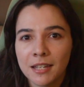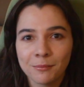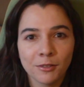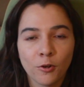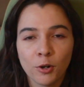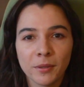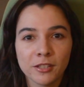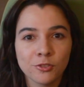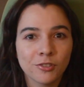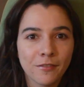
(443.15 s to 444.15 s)
before
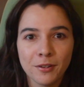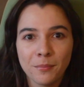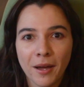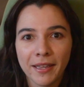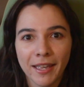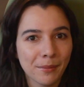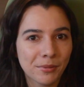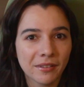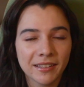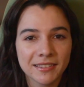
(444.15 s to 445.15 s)
being driven by
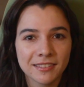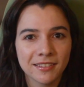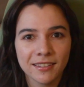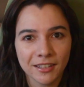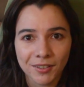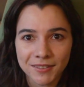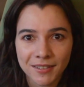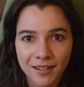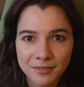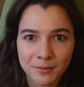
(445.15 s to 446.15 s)
ambulance to the nearest
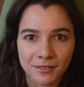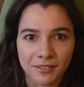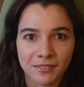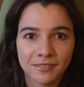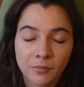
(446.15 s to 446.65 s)
hospital.